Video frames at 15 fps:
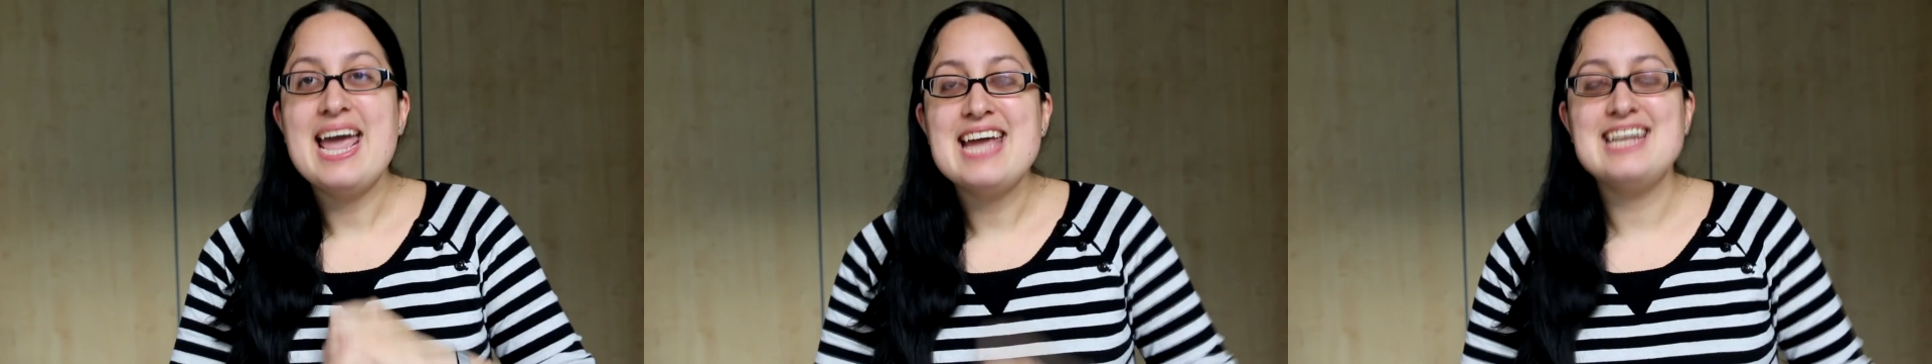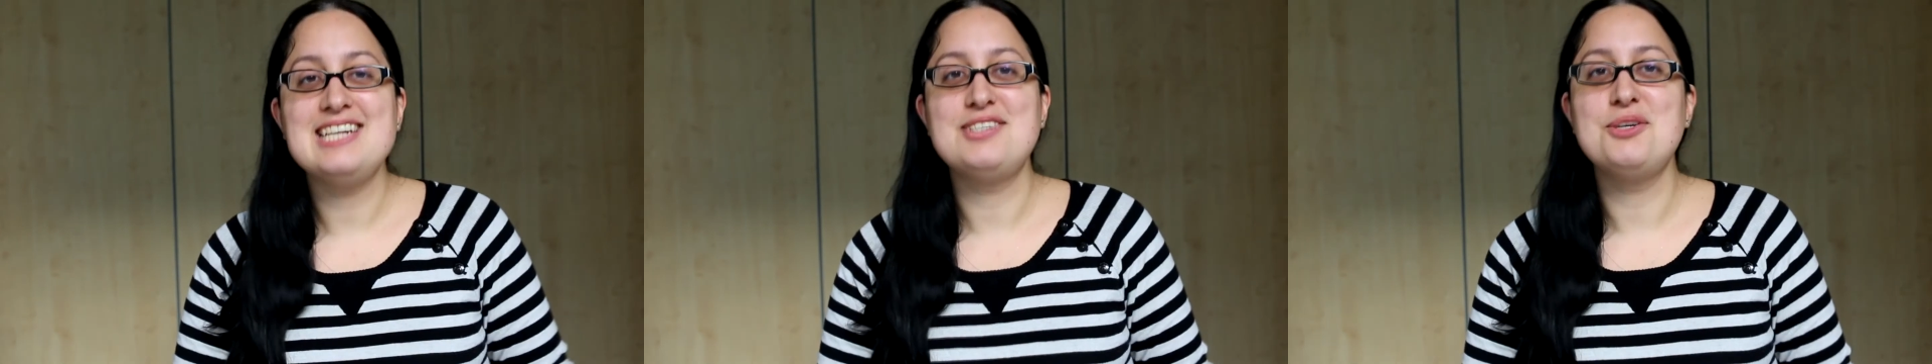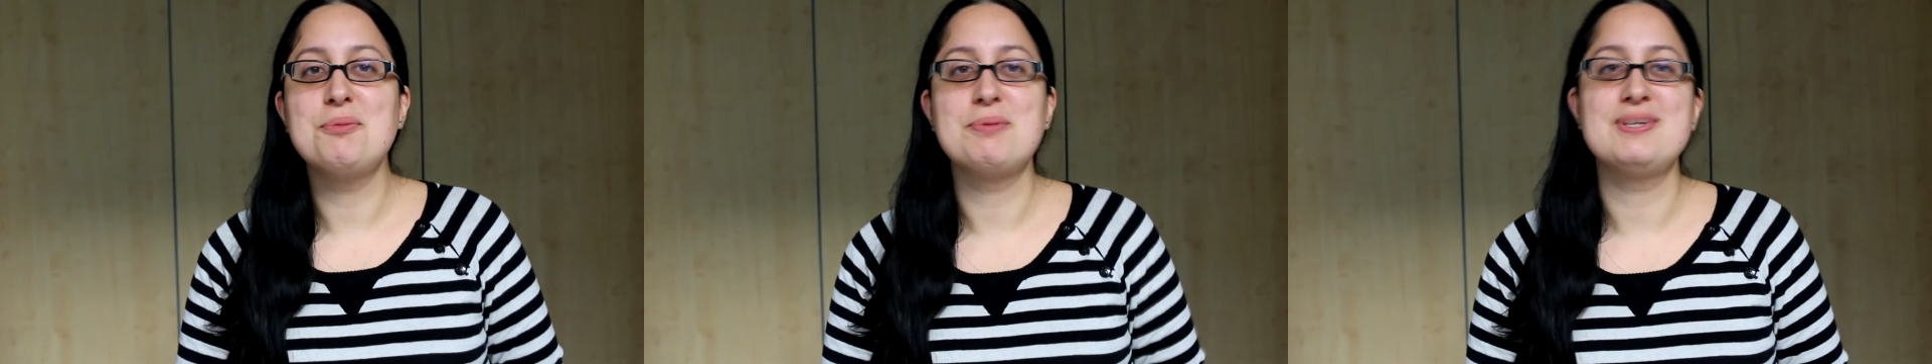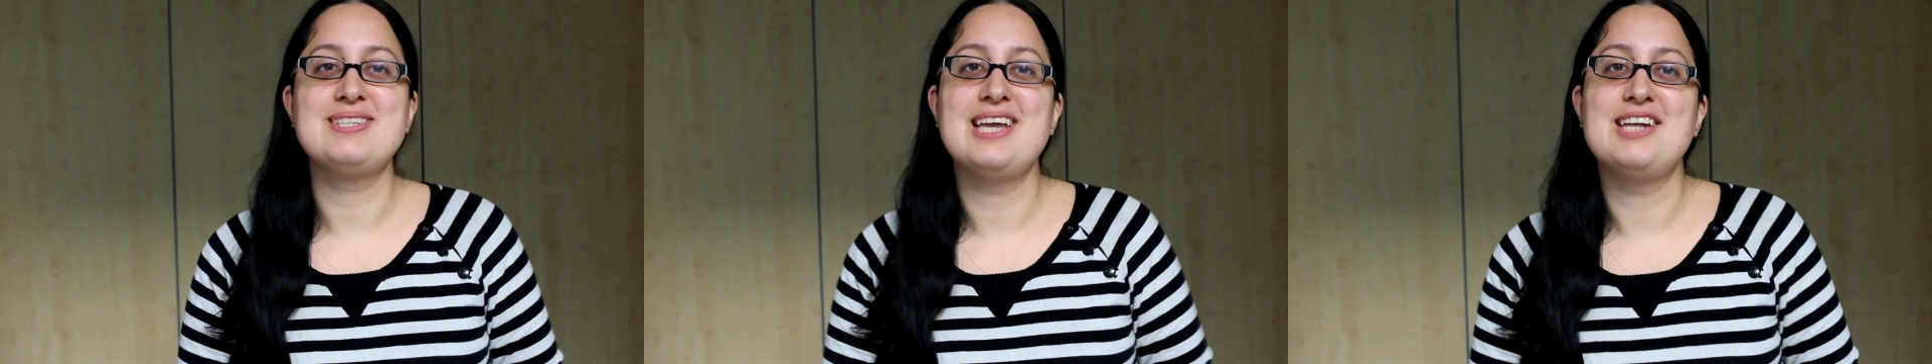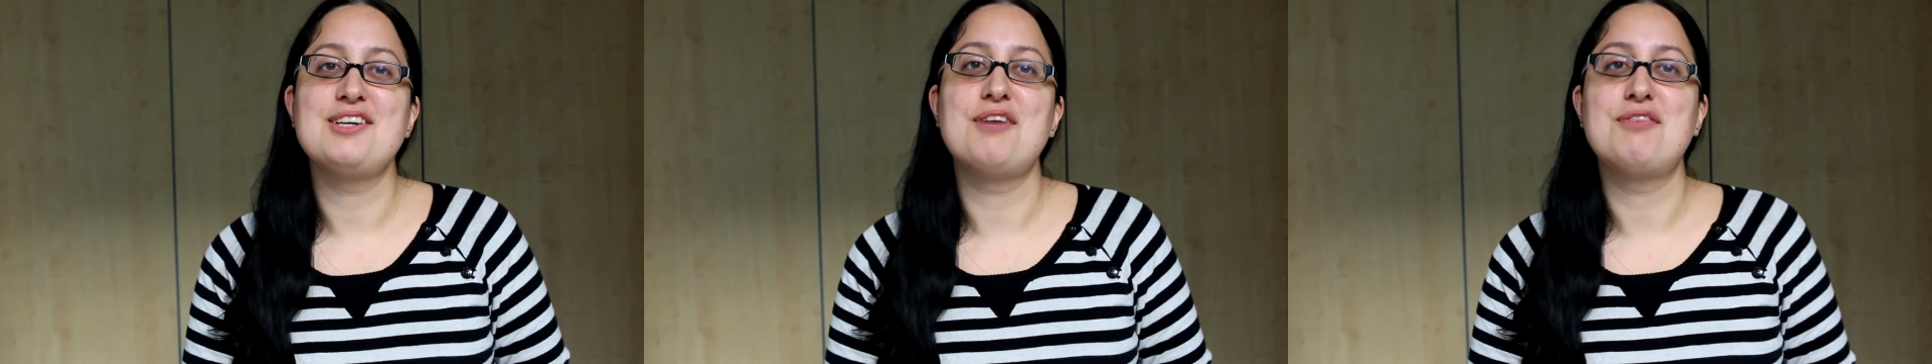
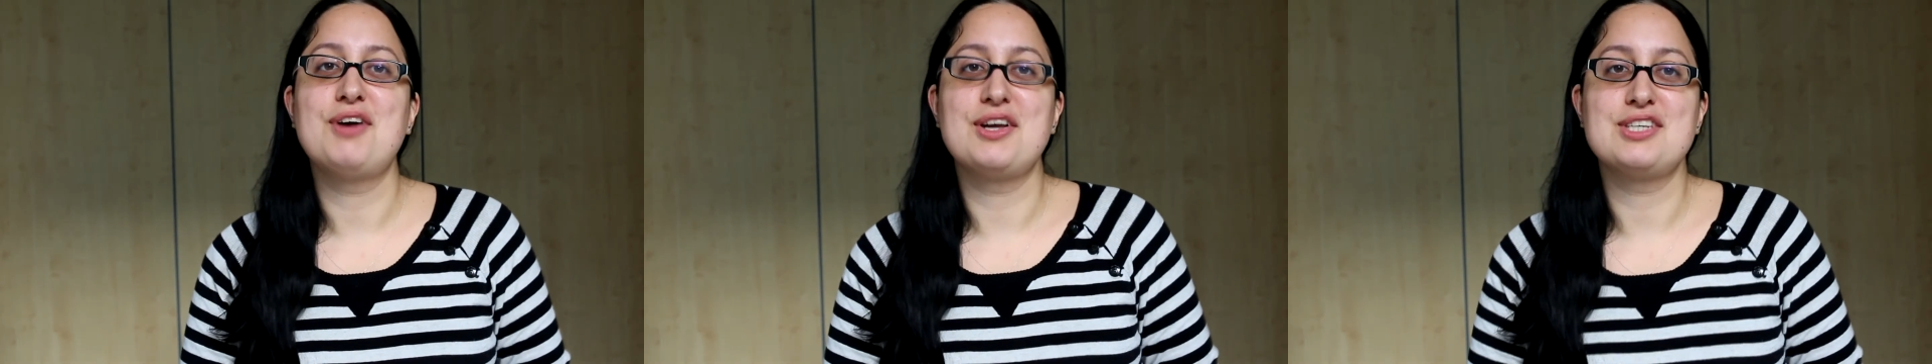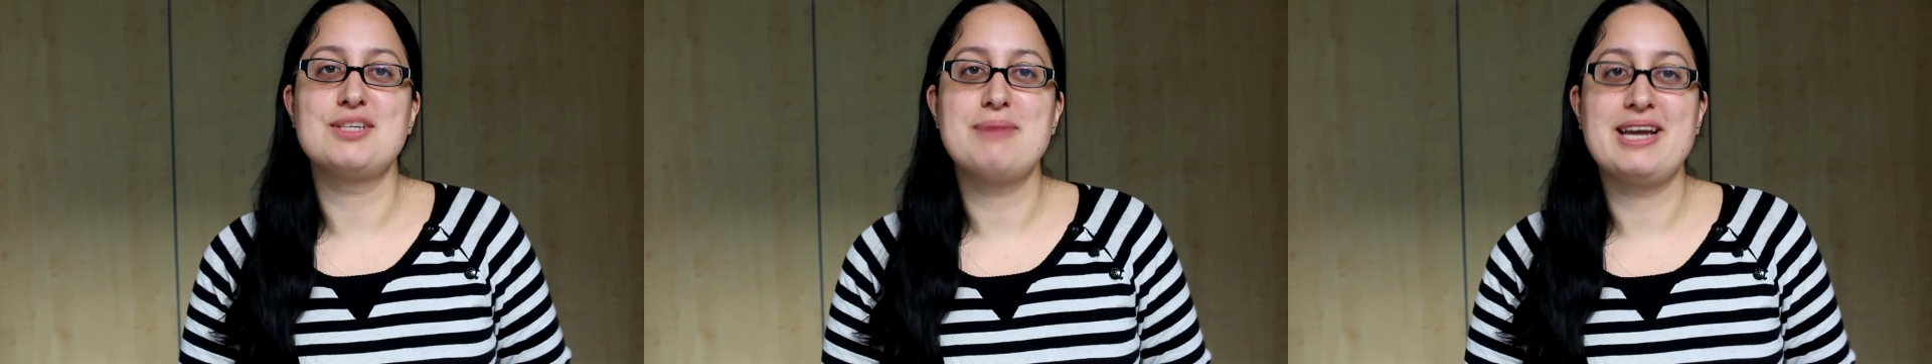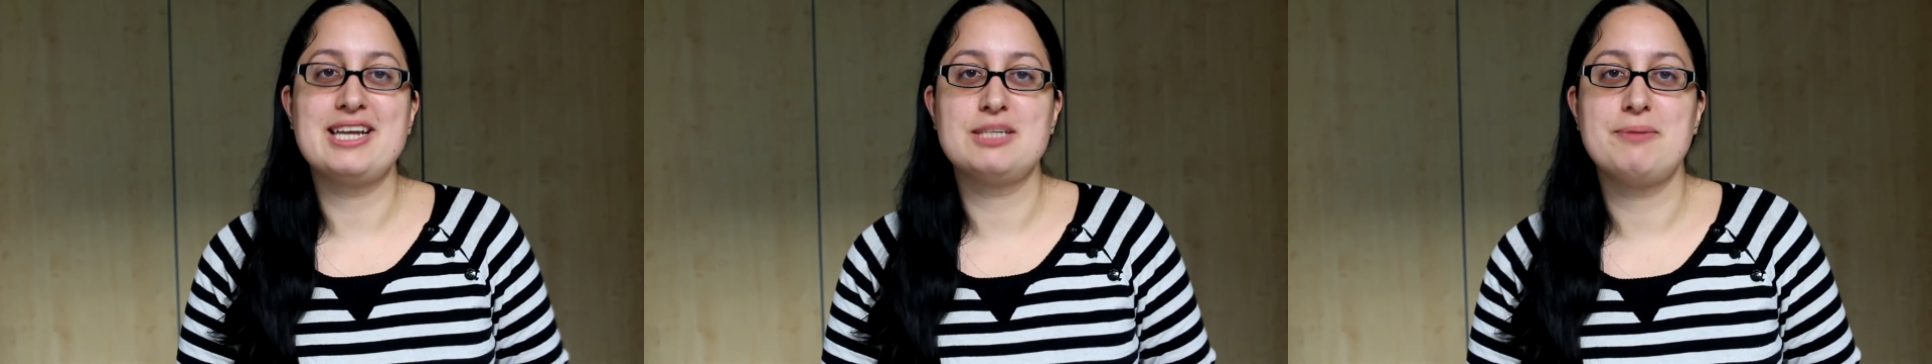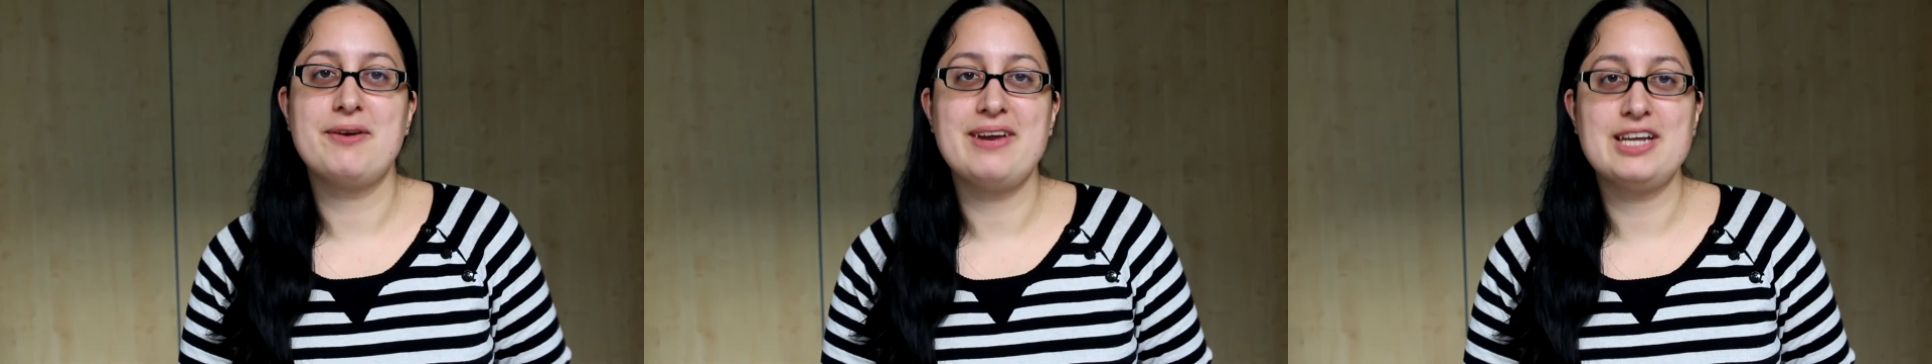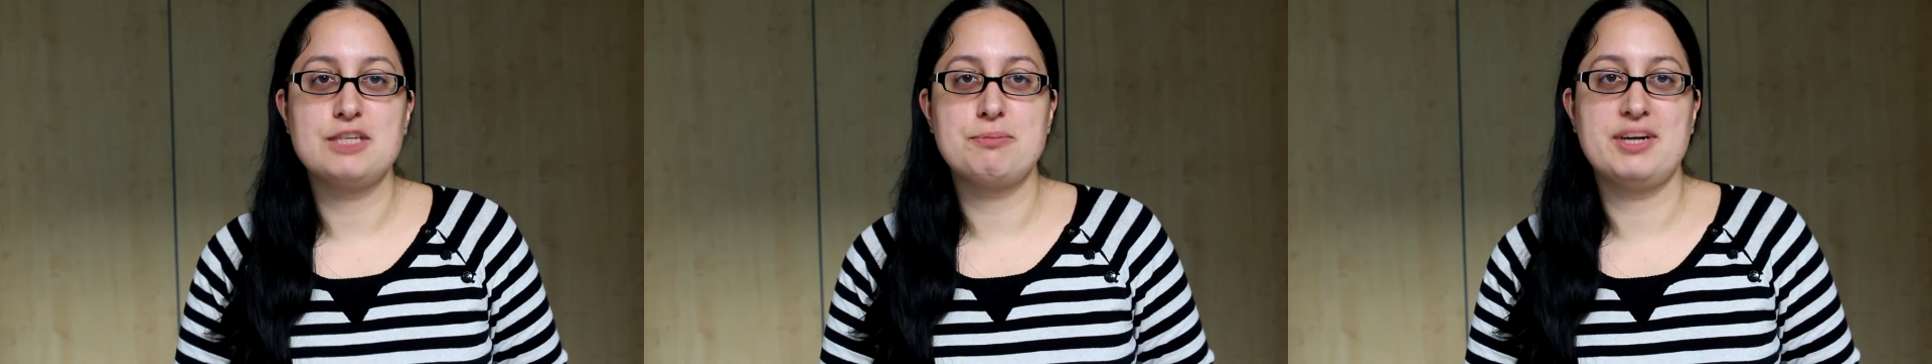82% of customer
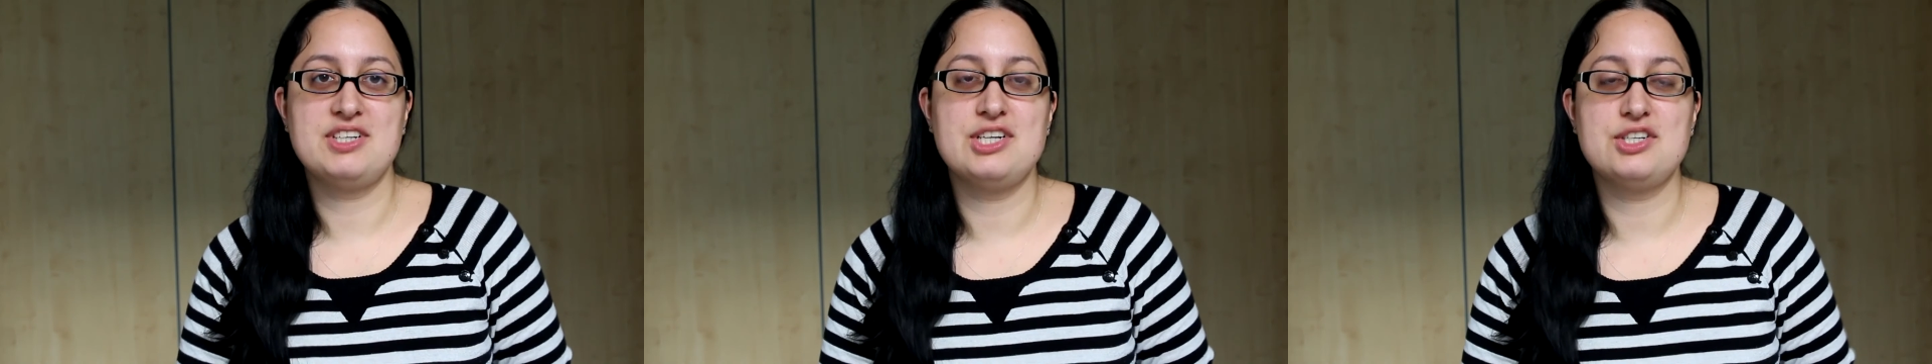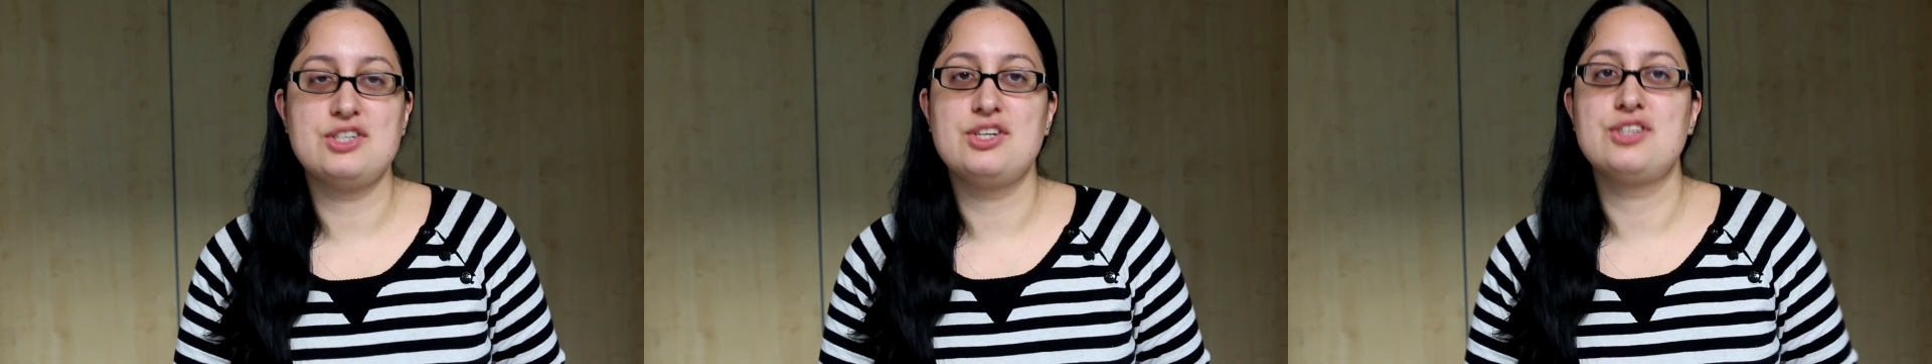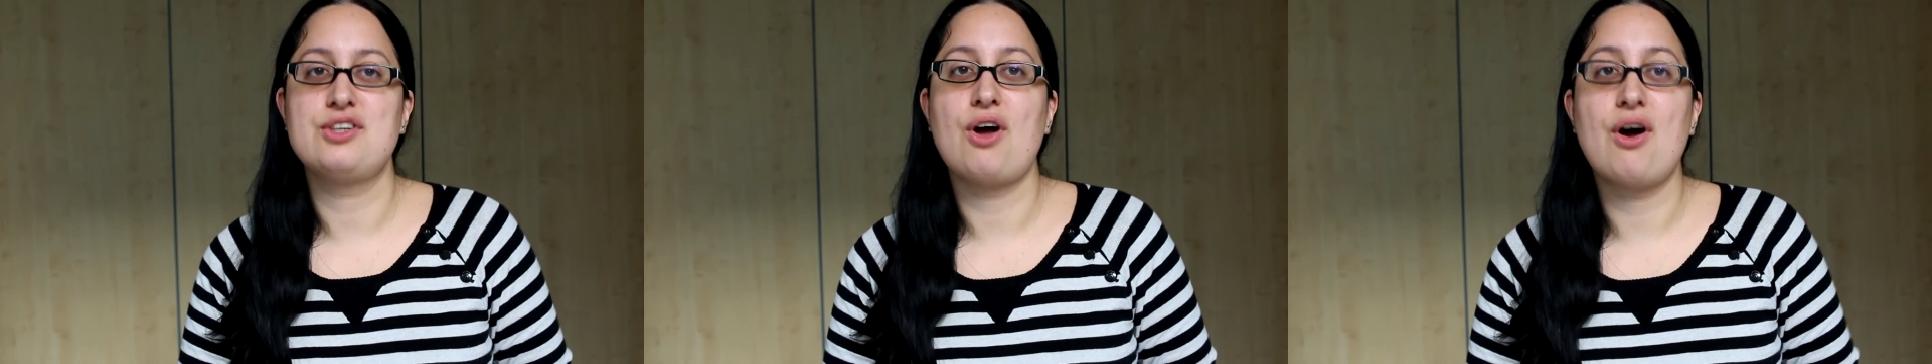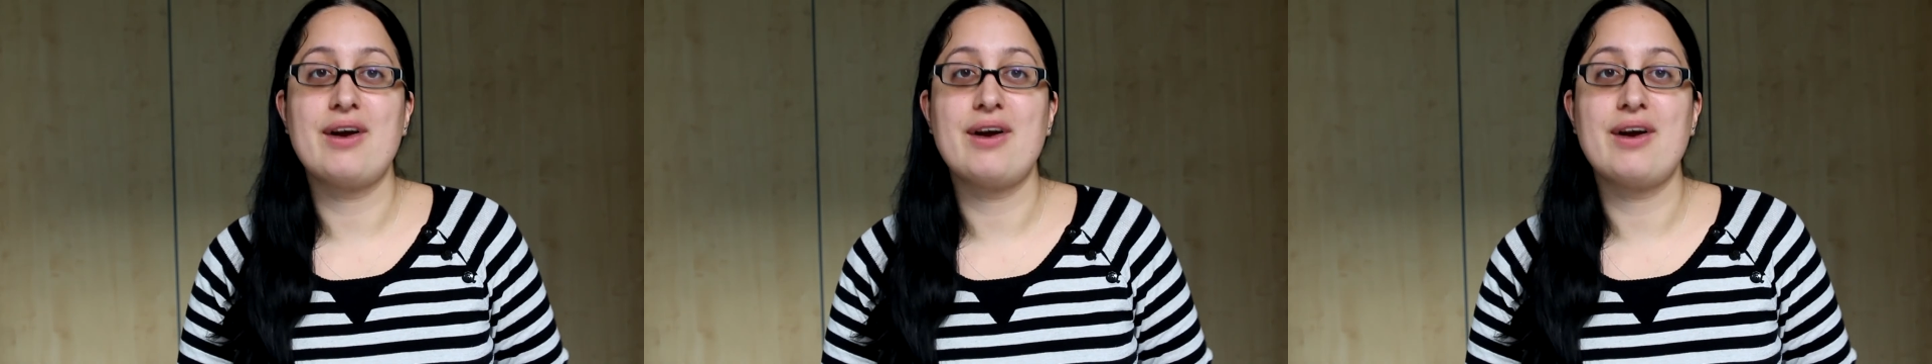experience practitioners